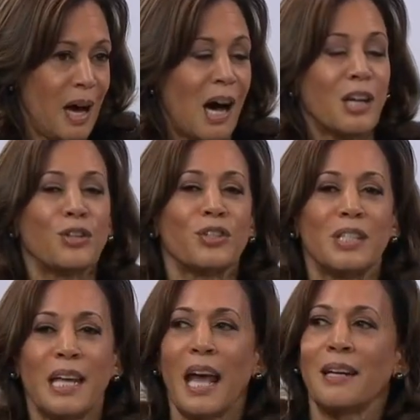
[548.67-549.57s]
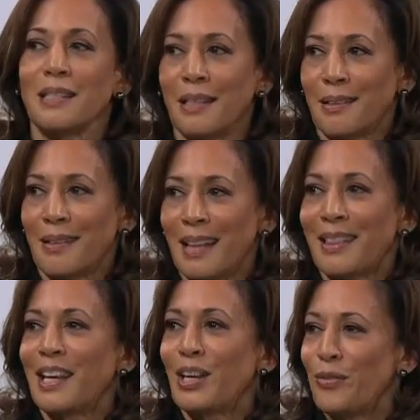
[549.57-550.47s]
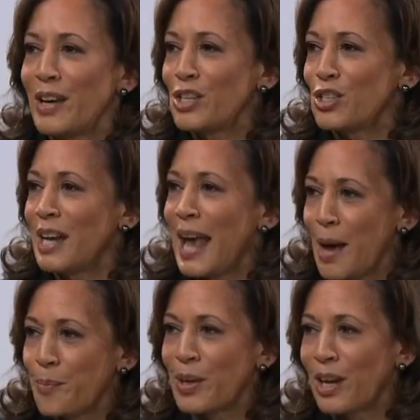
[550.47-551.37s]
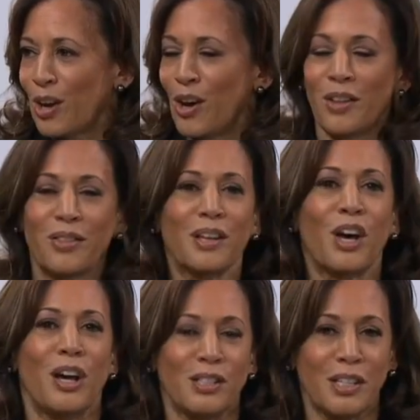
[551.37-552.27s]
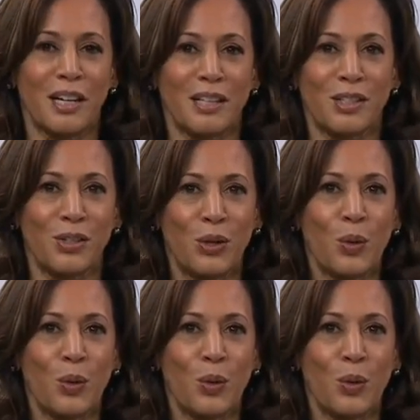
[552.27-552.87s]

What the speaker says: understanding that the innovation happening on the continent